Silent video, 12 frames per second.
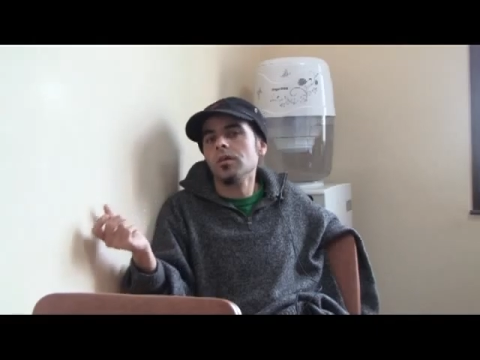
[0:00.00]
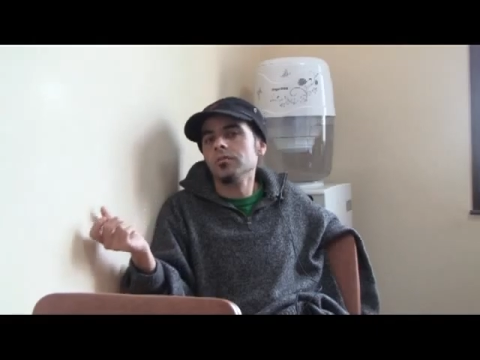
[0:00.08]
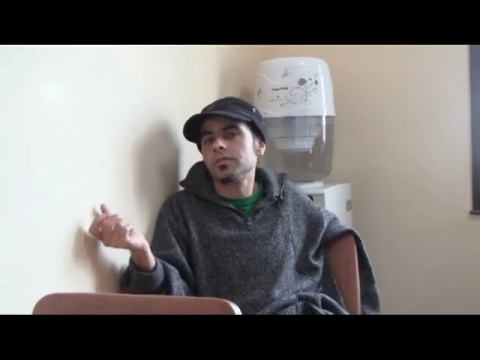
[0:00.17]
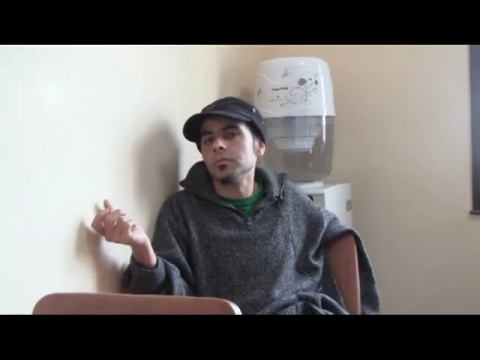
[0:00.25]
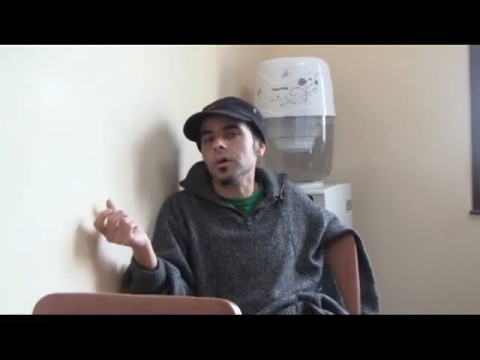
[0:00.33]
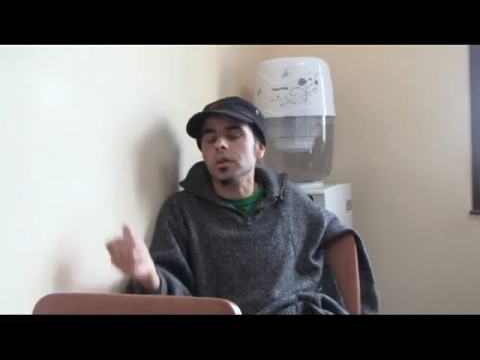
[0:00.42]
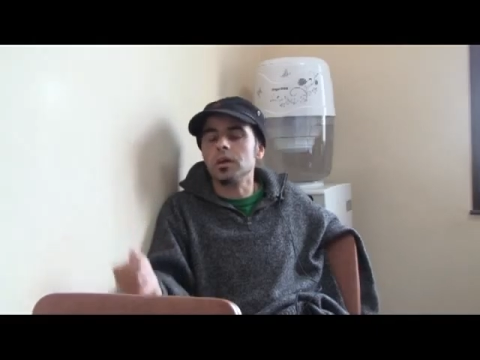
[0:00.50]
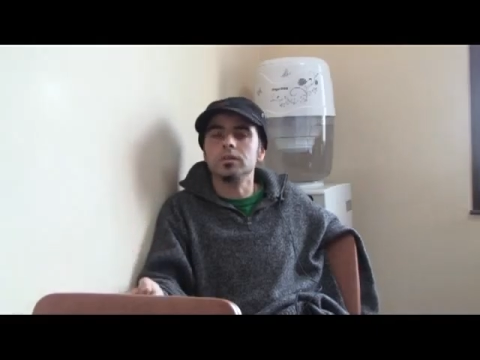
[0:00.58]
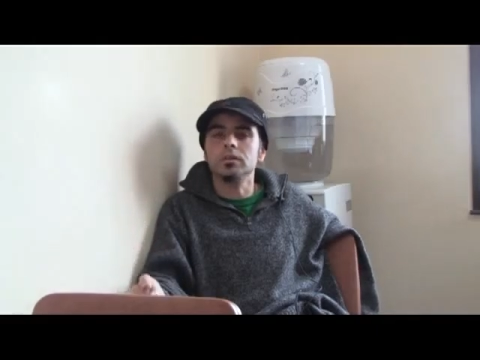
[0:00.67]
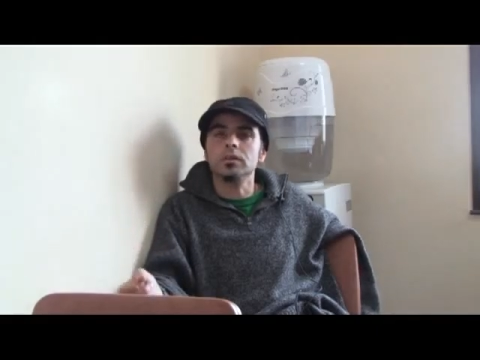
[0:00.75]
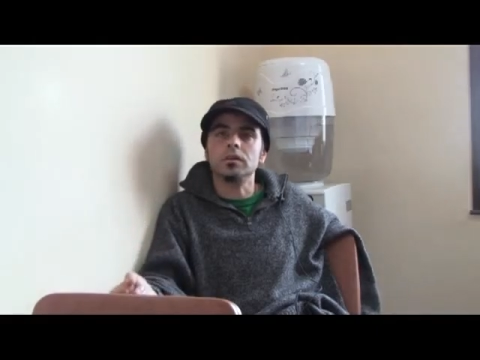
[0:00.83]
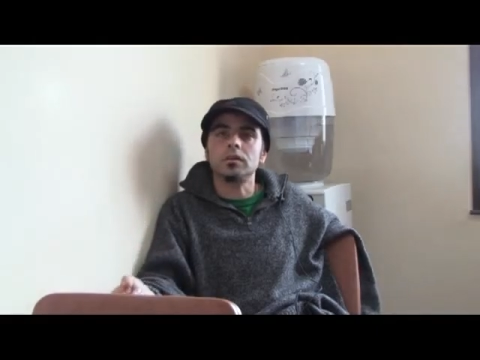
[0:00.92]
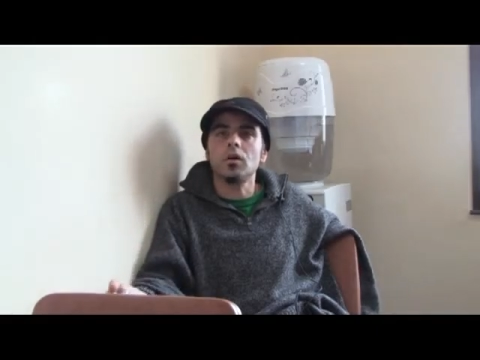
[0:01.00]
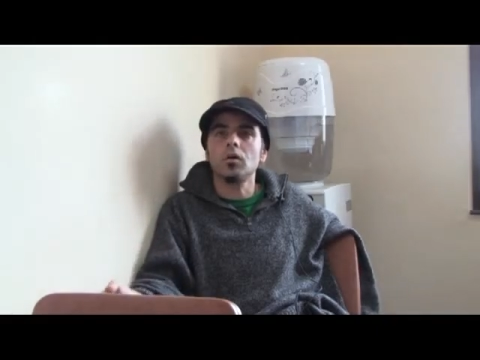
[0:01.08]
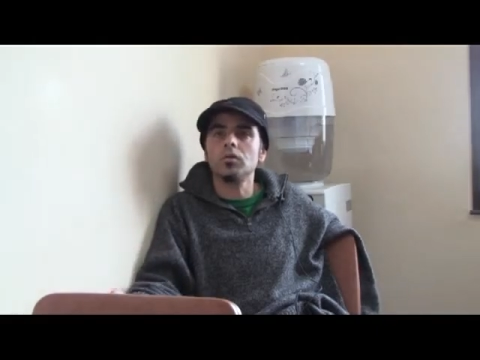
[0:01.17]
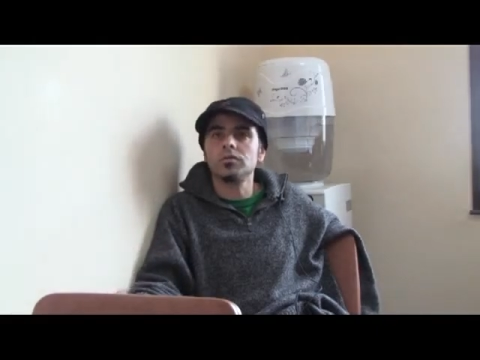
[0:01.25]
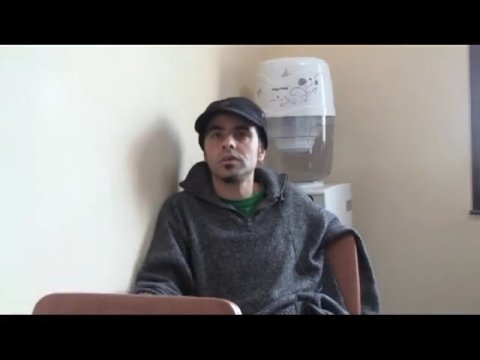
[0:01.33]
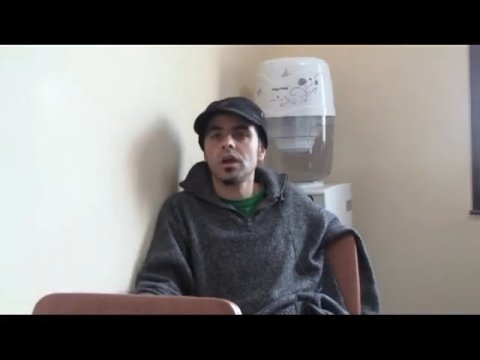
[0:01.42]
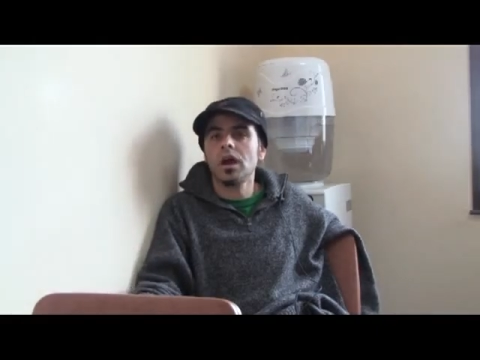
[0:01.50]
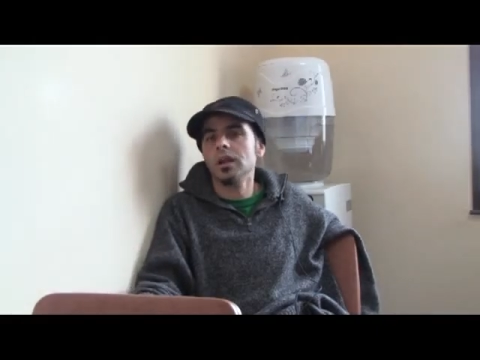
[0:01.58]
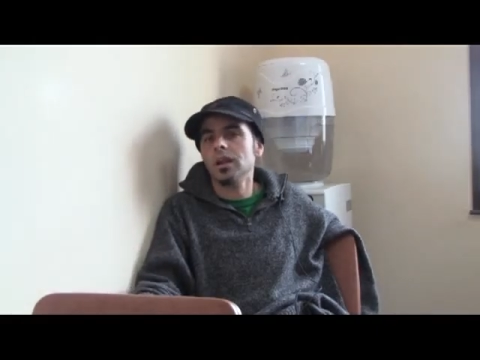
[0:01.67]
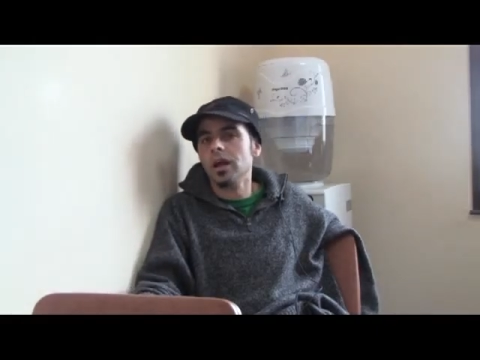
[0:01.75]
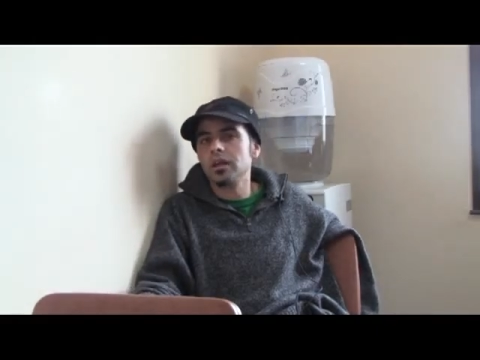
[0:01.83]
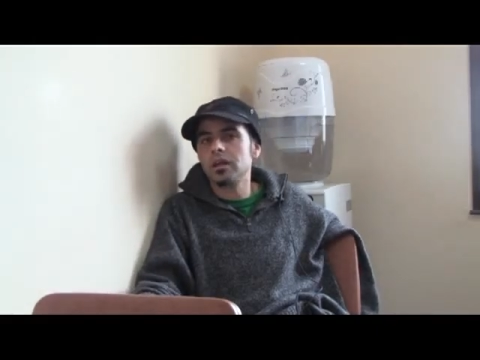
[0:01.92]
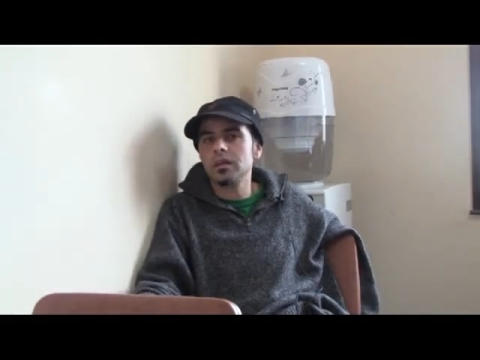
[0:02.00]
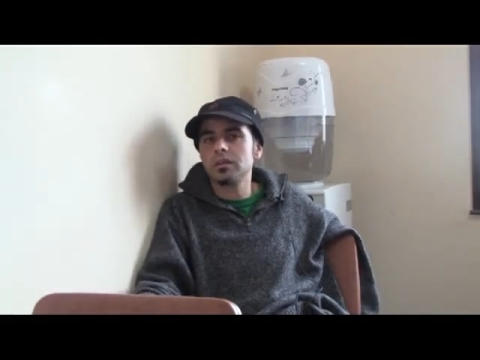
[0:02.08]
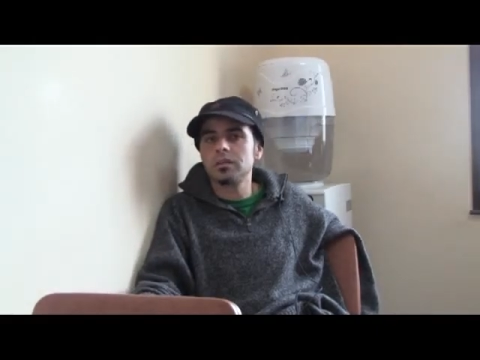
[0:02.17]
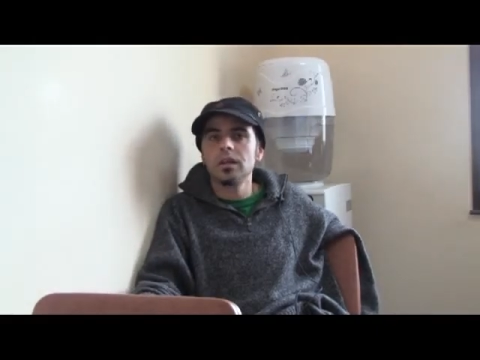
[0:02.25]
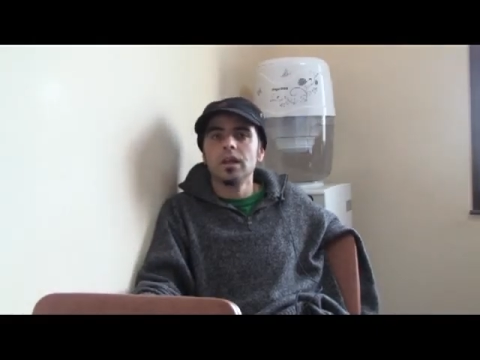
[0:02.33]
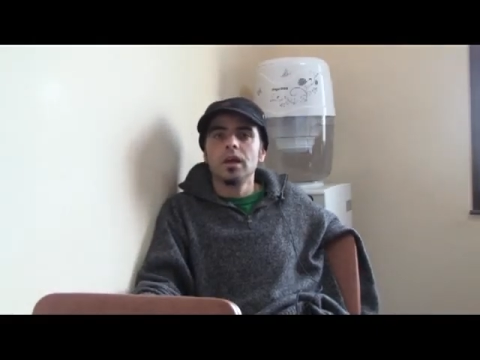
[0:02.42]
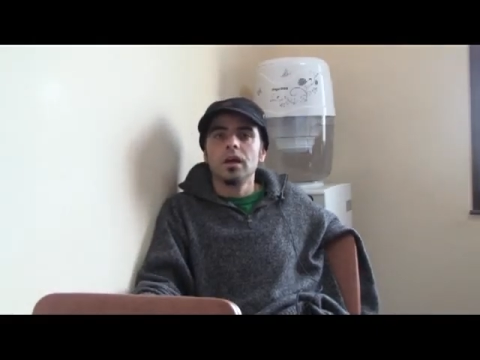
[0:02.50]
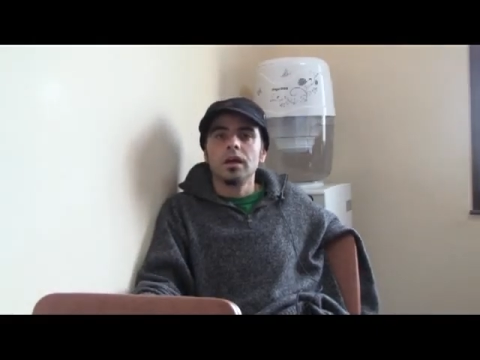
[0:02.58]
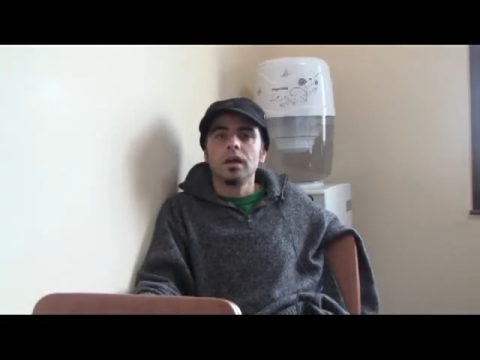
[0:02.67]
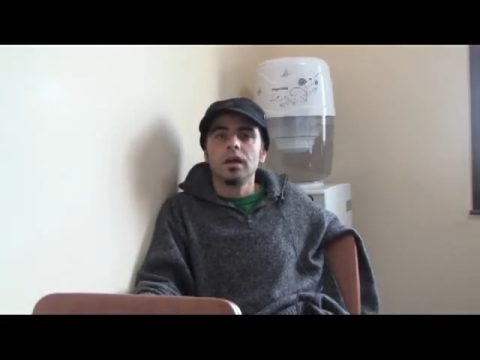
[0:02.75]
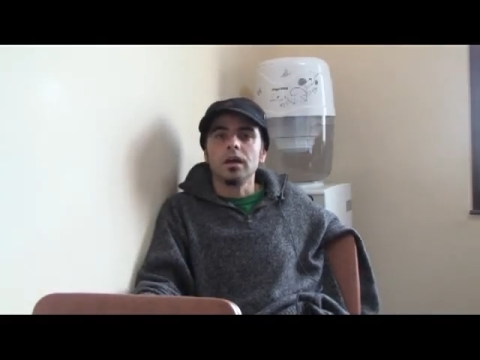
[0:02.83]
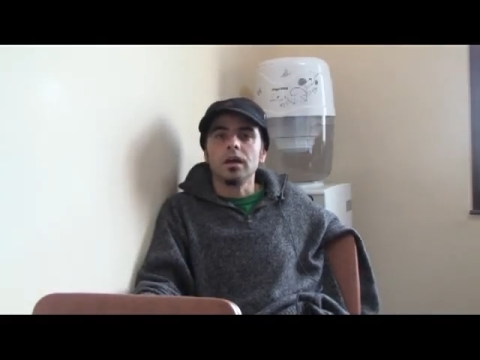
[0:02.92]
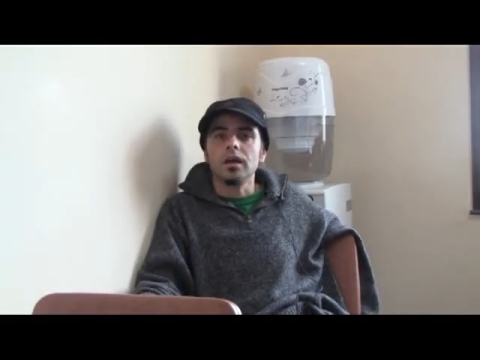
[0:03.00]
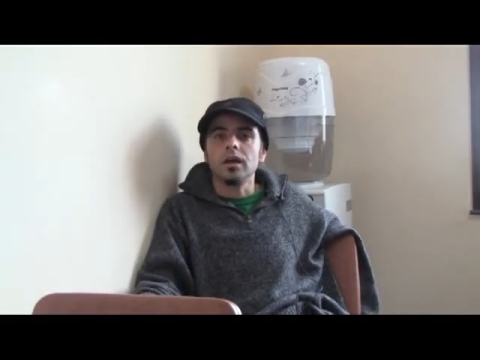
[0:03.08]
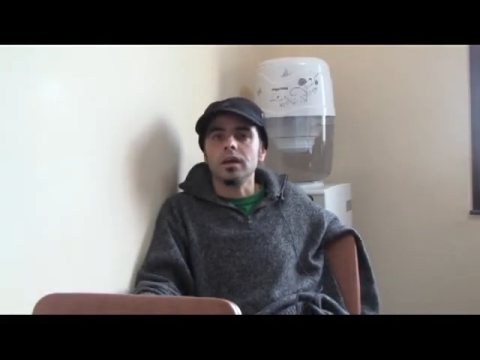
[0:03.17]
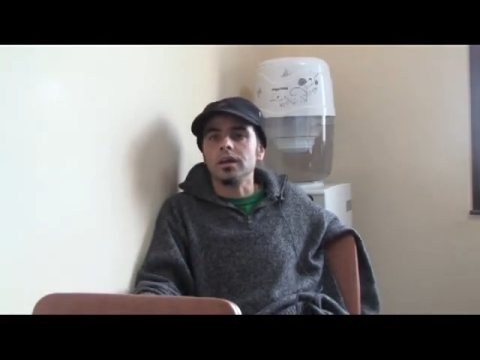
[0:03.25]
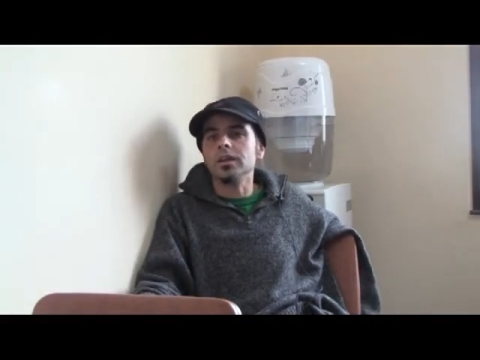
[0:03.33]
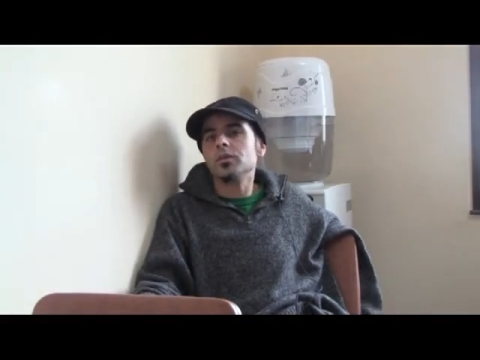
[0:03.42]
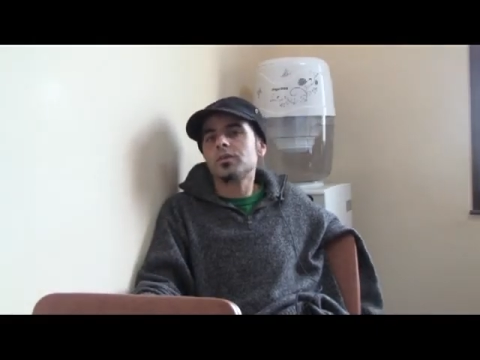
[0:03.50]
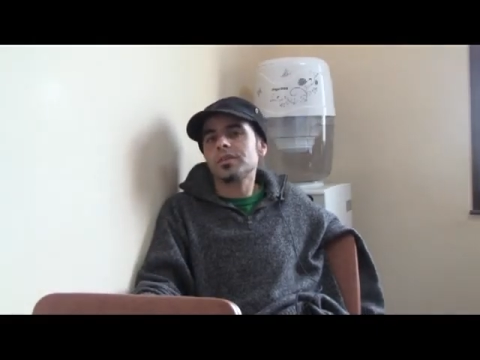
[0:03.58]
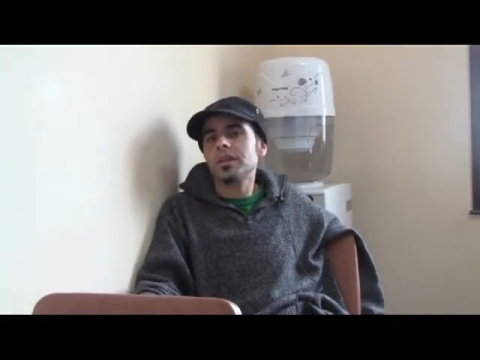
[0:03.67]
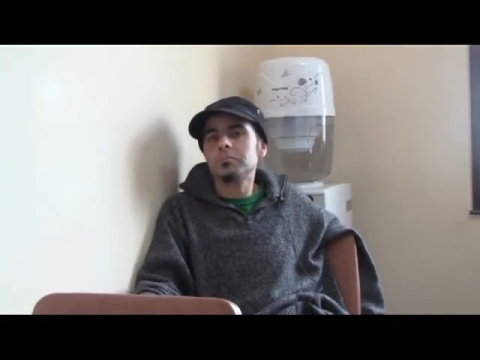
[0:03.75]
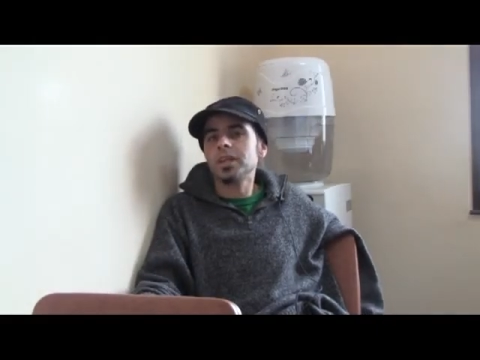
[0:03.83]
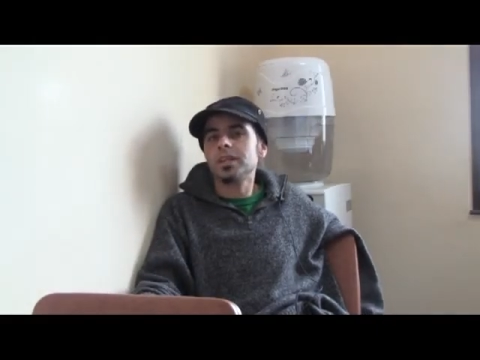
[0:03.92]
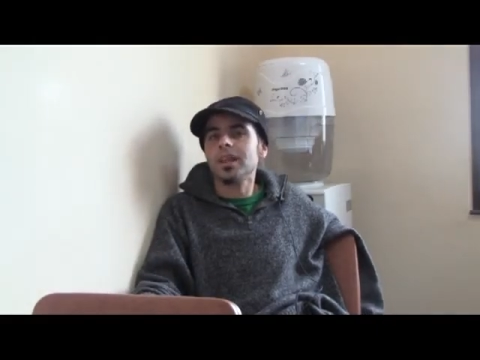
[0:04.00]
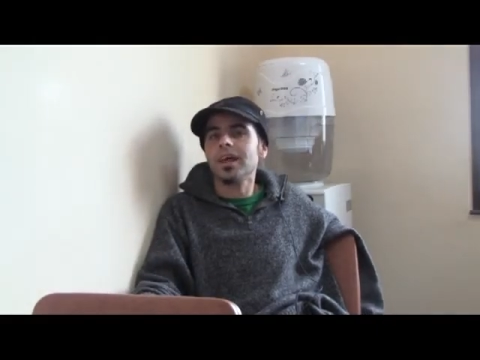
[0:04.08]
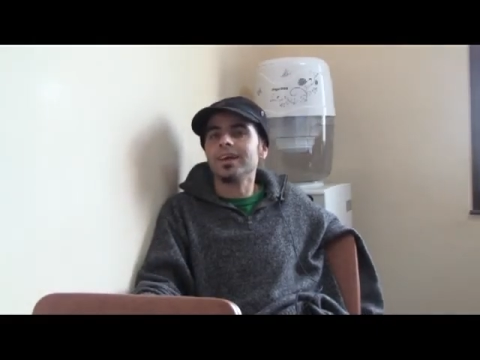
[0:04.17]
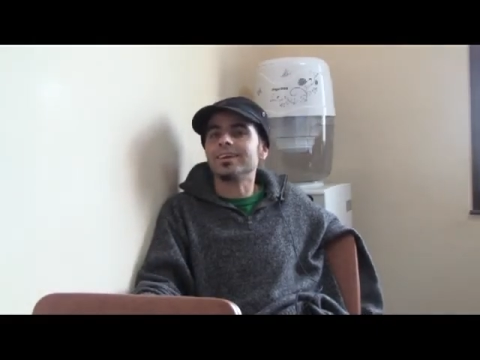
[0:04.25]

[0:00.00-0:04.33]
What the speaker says: comfortable and cozy. I like it. It looks a bit